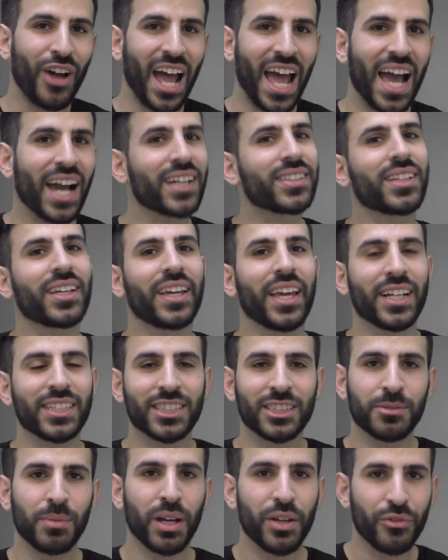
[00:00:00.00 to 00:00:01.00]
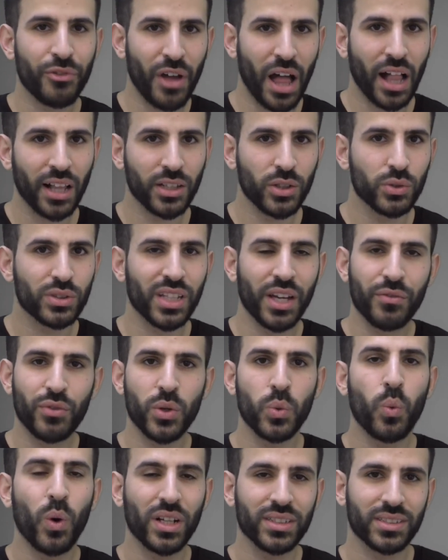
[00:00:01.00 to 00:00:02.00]
act against my values
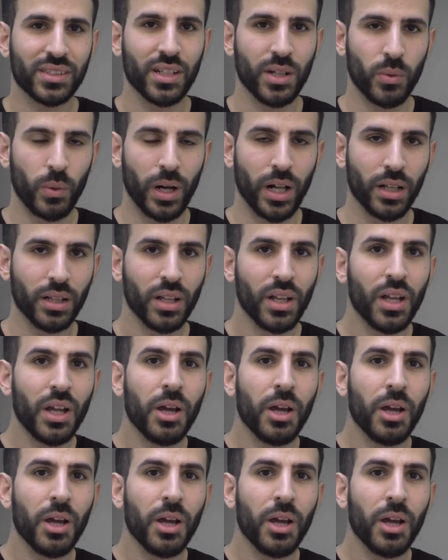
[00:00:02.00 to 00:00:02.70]
every once in a while,